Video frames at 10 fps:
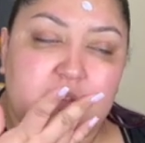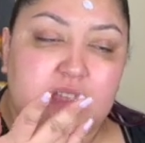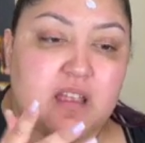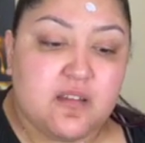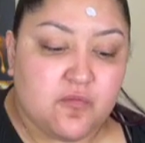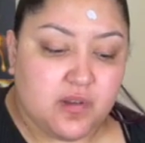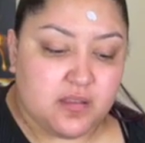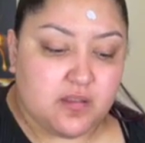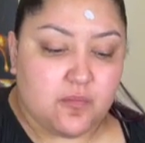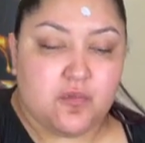And with
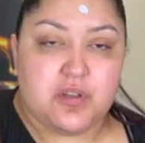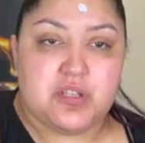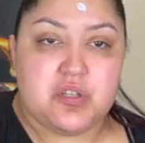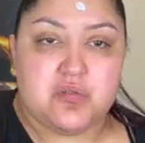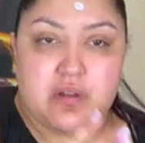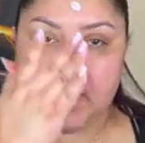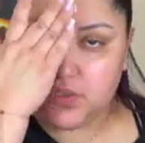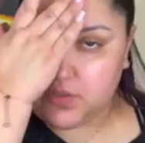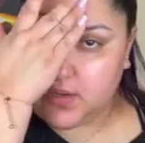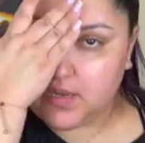the
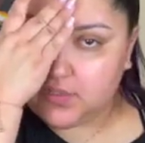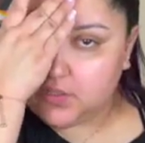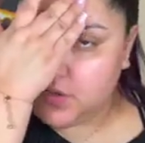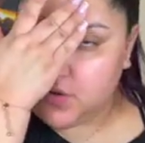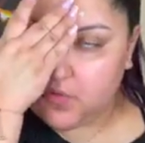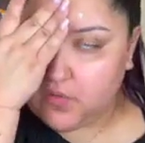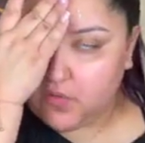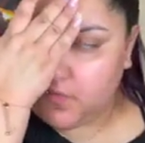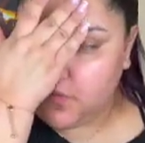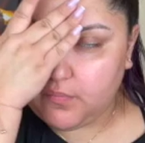moisturizer, I like to go
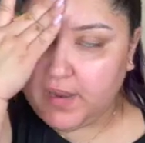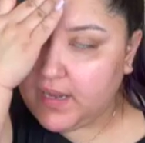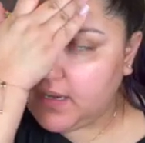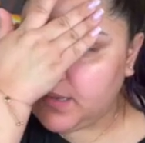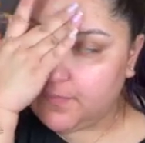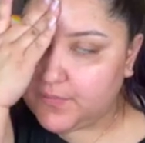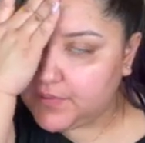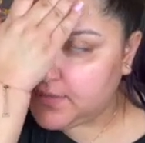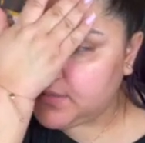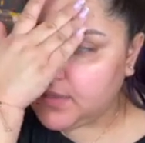over my
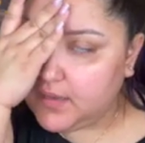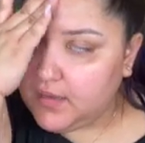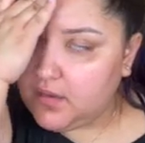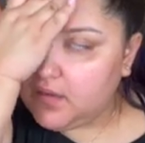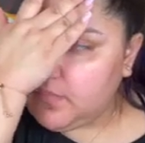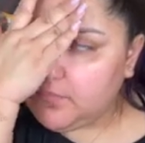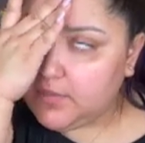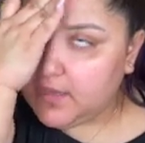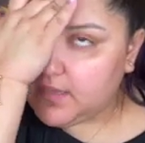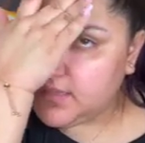lips,
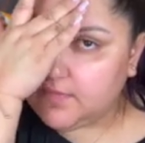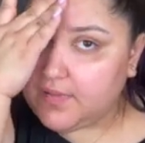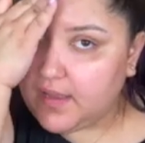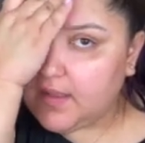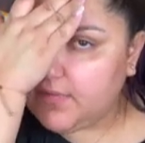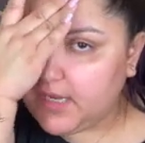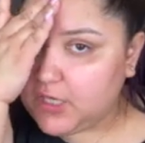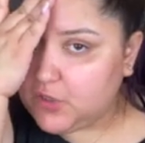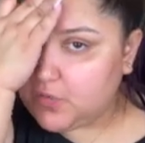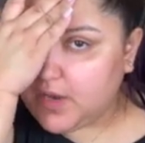because if I have any
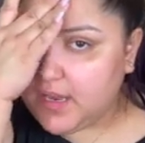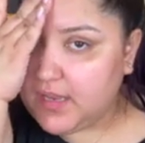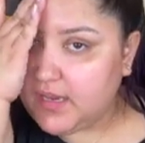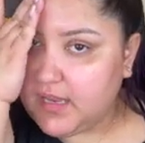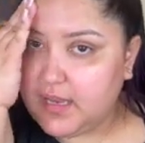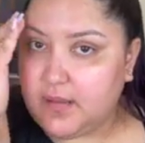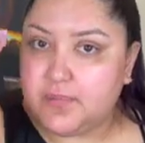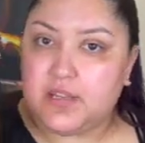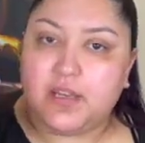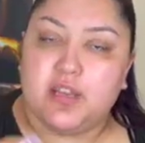dry
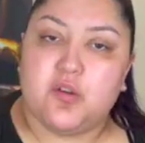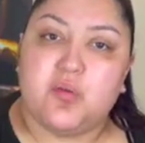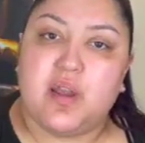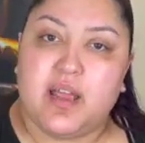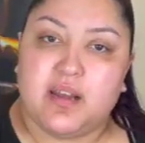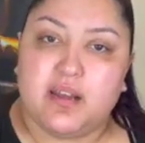lips, any cracked